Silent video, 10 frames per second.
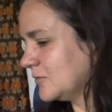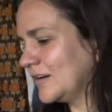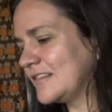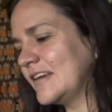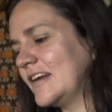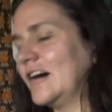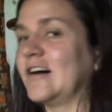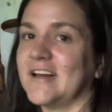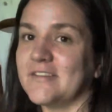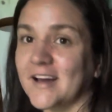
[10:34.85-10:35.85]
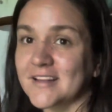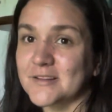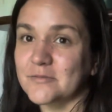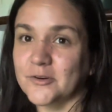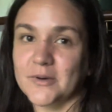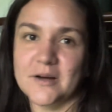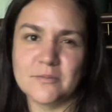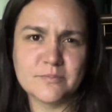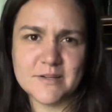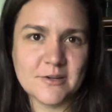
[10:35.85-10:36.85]
Well, it's not a haul. I've had them for a while,
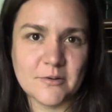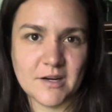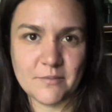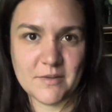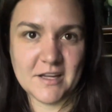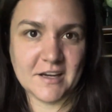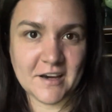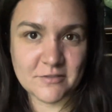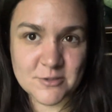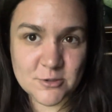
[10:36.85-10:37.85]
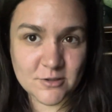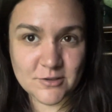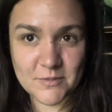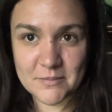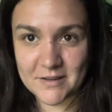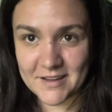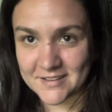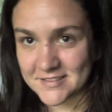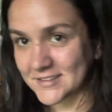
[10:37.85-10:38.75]
but you know what I mean. I haven't showed you my plants.